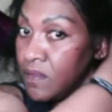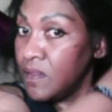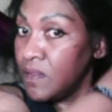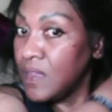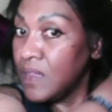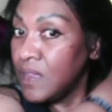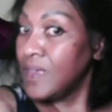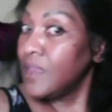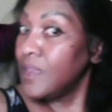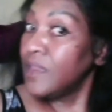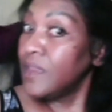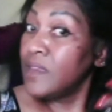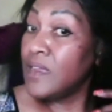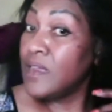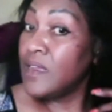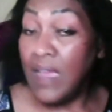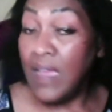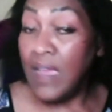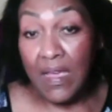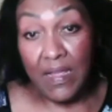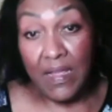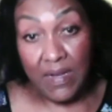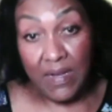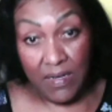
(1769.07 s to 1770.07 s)
yeah,
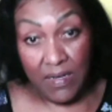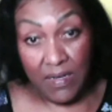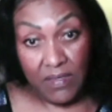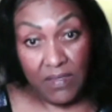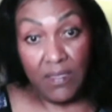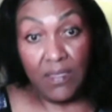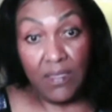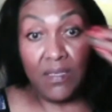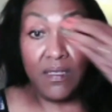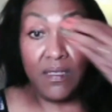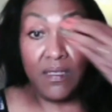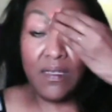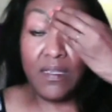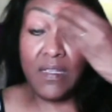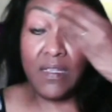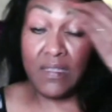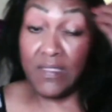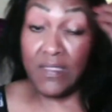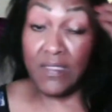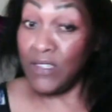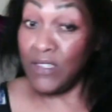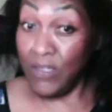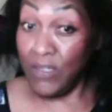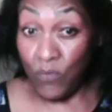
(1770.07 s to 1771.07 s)
it's a
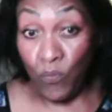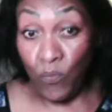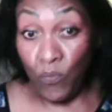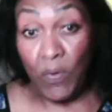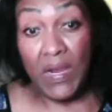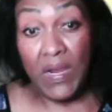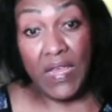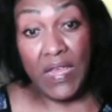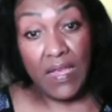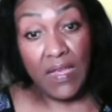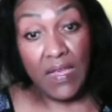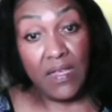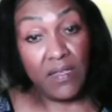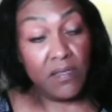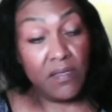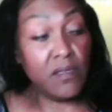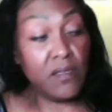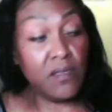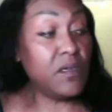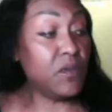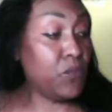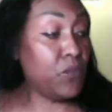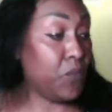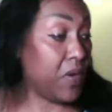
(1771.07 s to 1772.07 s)
good wig. It's a good
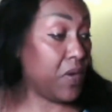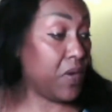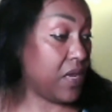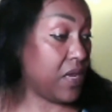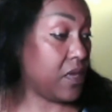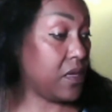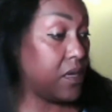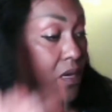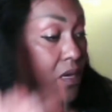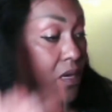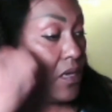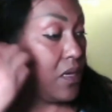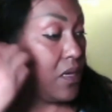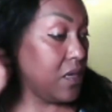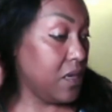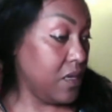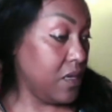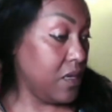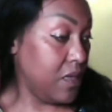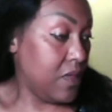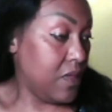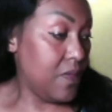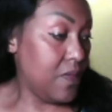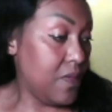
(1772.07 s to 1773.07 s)
wig.
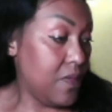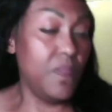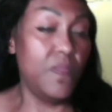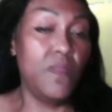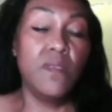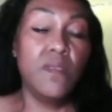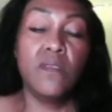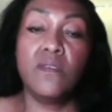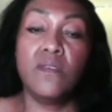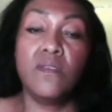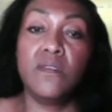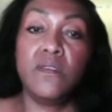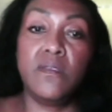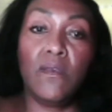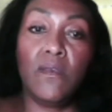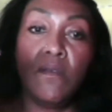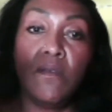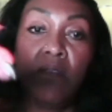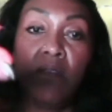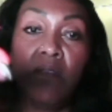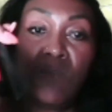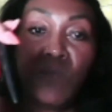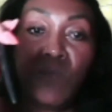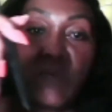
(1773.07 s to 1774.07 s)
So this is what
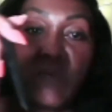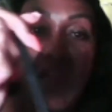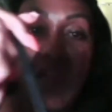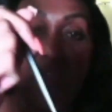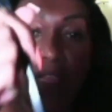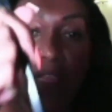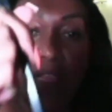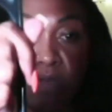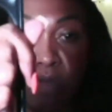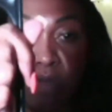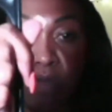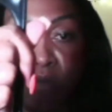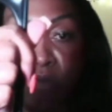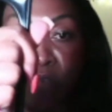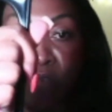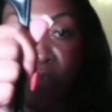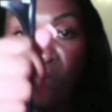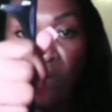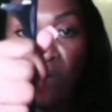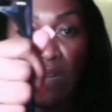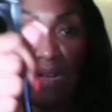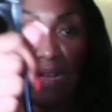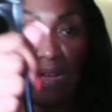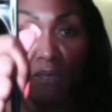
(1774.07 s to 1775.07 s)
I use when I
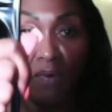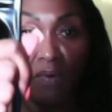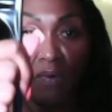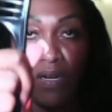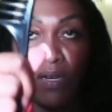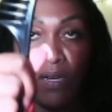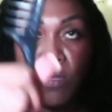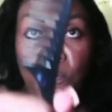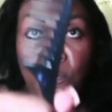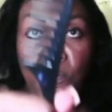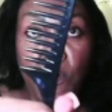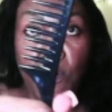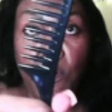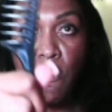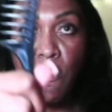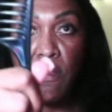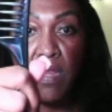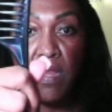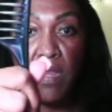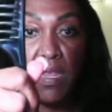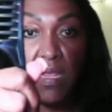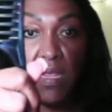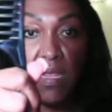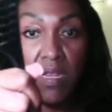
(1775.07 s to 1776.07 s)
want to part
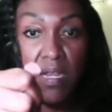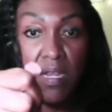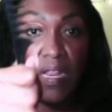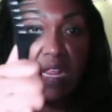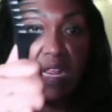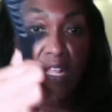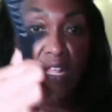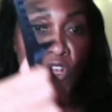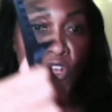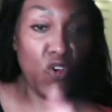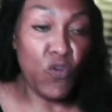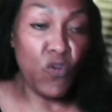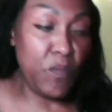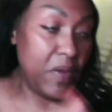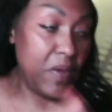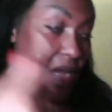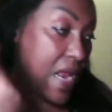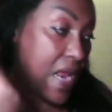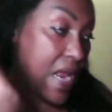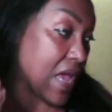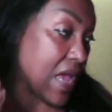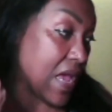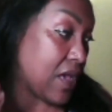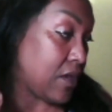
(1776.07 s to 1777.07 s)
it and comb it
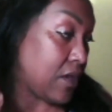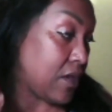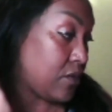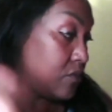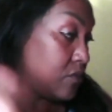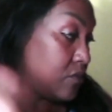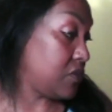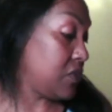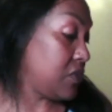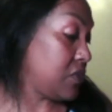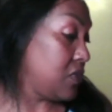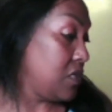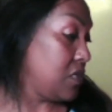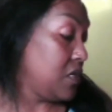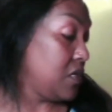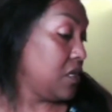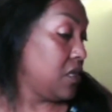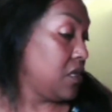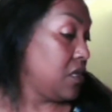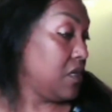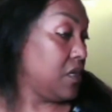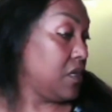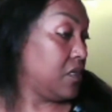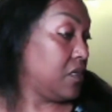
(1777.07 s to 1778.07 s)
out.
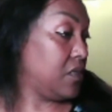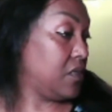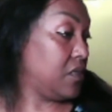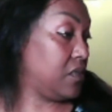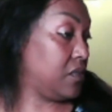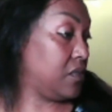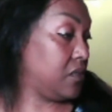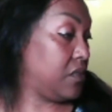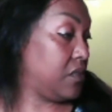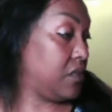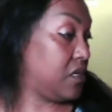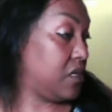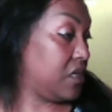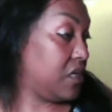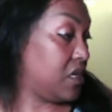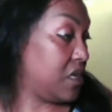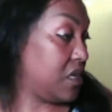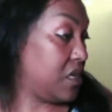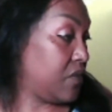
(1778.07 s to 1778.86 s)
And then